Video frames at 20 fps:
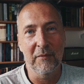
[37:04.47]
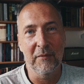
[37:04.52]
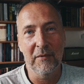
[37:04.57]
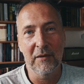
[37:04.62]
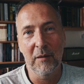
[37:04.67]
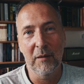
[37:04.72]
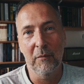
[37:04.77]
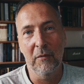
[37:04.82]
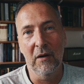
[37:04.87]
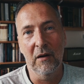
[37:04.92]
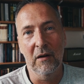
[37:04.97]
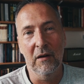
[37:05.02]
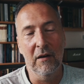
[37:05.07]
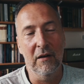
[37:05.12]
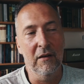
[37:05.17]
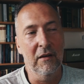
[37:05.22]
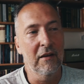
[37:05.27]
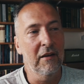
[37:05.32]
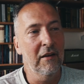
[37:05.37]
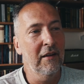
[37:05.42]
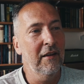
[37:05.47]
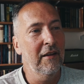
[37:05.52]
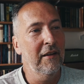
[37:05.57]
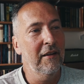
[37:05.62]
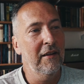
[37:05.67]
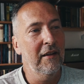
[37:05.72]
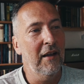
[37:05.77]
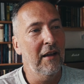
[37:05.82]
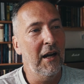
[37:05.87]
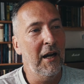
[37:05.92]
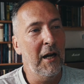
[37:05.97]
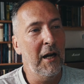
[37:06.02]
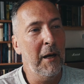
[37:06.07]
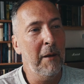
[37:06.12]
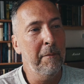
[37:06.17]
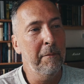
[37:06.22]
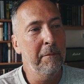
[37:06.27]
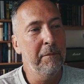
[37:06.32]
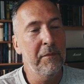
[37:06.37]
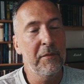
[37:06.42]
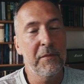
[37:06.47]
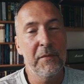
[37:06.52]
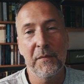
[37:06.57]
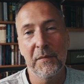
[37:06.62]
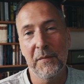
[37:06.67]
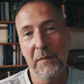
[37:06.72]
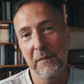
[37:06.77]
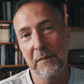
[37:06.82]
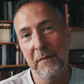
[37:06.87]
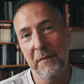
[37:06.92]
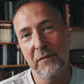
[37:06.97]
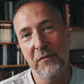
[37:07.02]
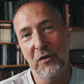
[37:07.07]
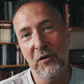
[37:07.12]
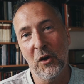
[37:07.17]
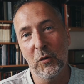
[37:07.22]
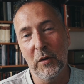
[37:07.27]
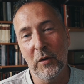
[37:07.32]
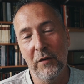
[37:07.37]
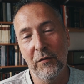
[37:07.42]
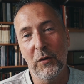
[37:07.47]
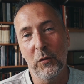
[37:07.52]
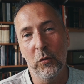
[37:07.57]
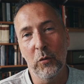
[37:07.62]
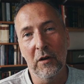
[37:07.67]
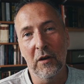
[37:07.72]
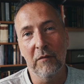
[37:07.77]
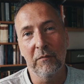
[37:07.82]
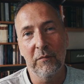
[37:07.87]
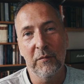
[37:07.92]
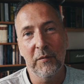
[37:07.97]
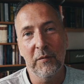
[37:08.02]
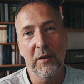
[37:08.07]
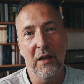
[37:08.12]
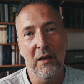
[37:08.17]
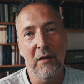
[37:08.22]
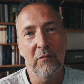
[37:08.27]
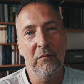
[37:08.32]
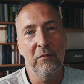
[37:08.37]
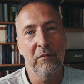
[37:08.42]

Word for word: Come on. Um, so if you want to kind of